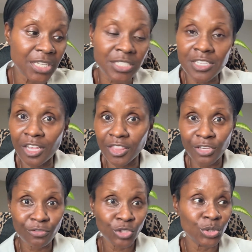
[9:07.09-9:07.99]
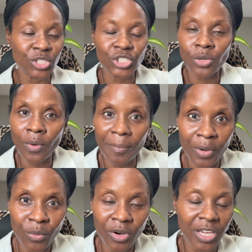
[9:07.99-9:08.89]
It's nothing for you to show up at
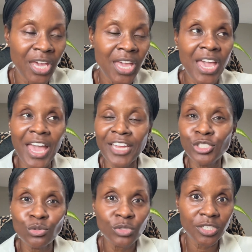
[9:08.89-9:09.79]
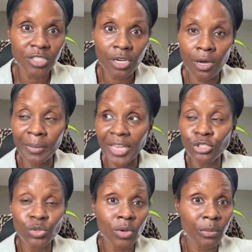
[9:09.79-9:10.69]
work and do your job and
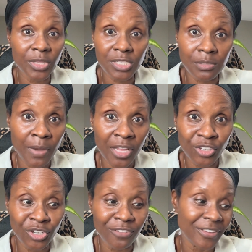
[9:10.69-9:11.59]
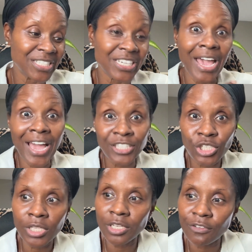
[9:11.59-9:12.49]
do it with a smile on your face and
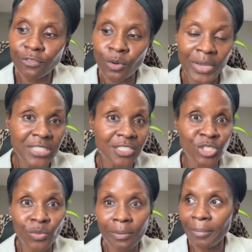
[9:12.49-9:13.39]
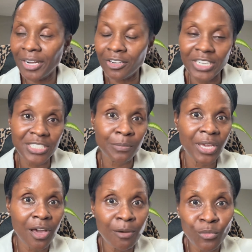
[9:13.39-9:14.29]
actually look for ways to do it better and to
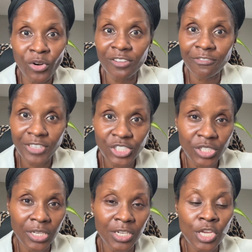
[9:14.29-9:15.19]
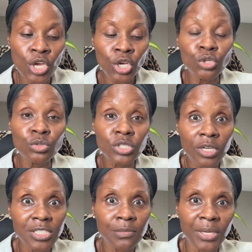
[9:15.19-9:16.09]
become more efficient. You
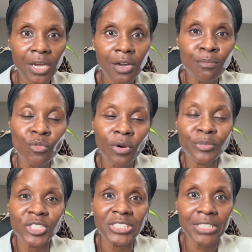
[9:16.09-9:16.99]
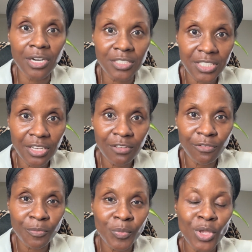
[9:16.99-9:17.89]
start to become more productive
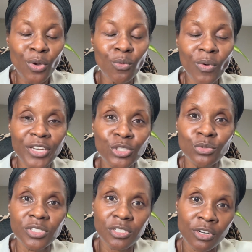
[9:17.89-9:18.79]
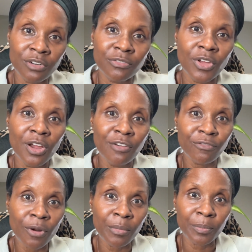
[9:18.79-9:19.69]
when you serve
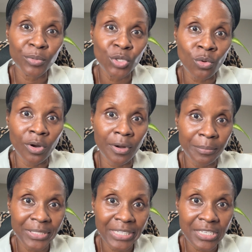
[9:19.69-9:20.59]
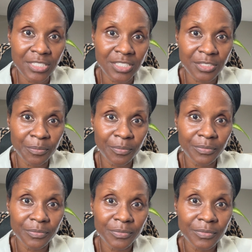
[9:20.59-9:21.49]
from a pure place.
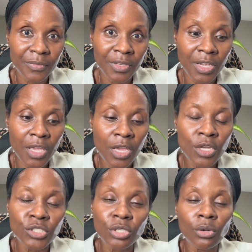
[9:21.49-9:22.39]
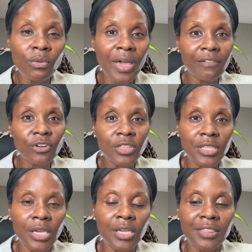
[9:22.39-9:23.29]
So don't ever
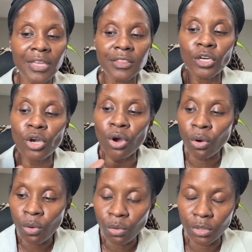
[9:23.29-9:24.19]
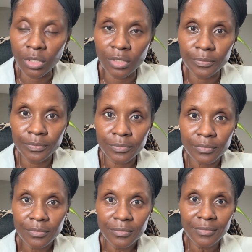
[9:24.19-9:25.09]
think that the goal
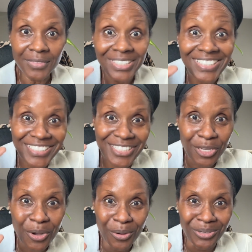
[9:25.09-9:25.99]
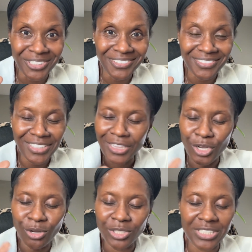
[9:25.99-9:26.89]
is the goal. The
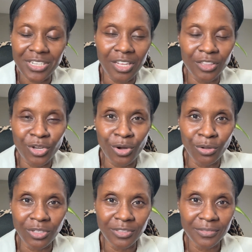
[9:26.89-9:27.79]
goal is not the goal.